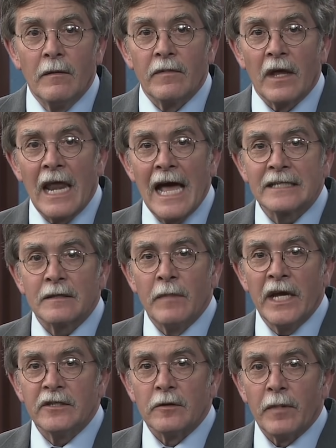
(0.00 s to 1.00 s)
The last
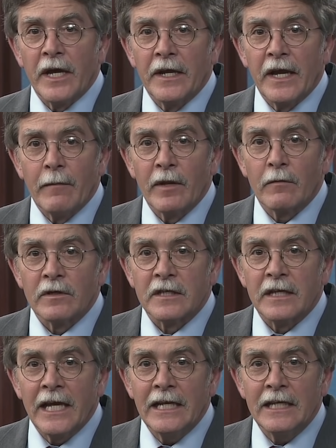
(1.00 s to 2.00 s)
major pandemic was
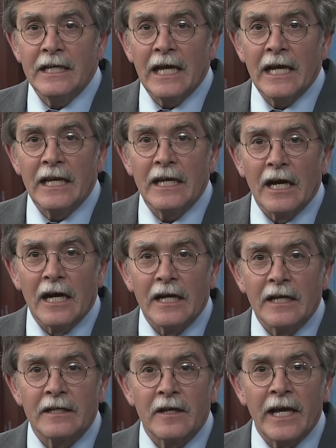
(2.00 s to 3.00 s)
in
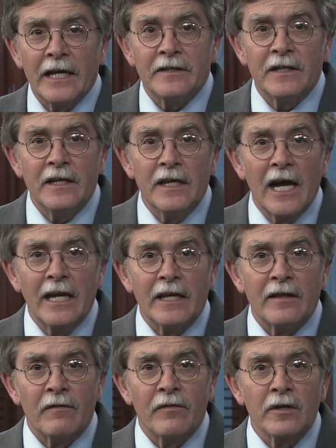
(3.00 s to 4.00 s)
1889 to
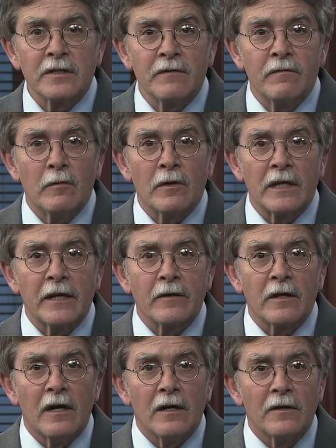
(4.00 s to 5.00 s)
1890, the first of what were later
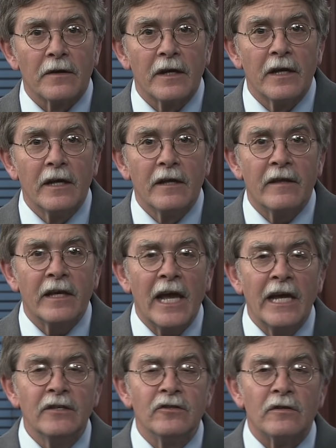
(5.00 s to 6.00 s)
called the
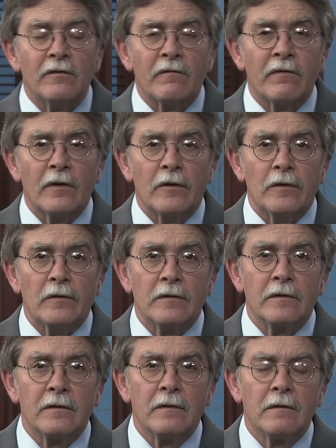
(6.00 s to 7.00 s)
Asian
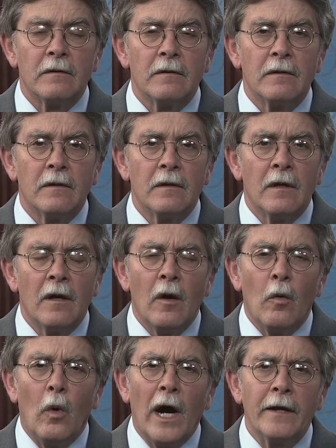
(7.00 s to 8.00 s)
flus.
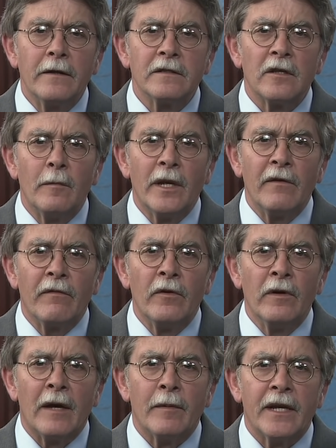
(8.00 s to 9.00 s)
Why do so many
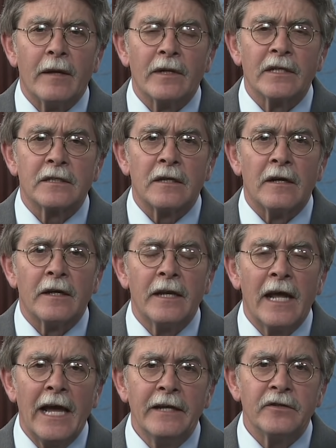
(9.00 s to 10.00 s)
flu epidemics start in
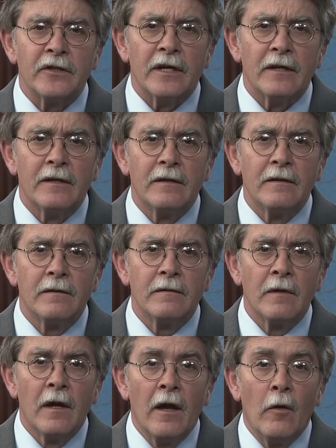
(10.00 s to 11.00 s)
Asia?
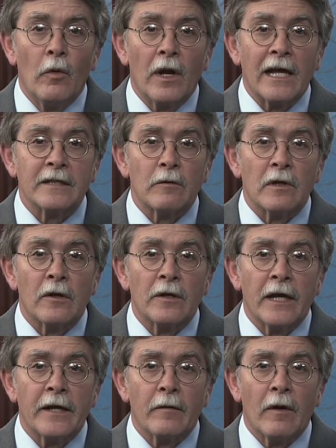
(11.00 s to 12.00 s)
Well, as we'll learn
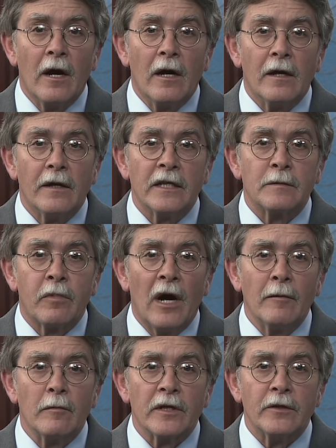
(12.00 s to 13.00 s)
later on, it's
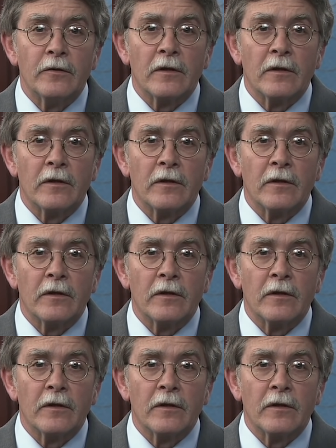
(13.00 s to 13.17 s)
probably due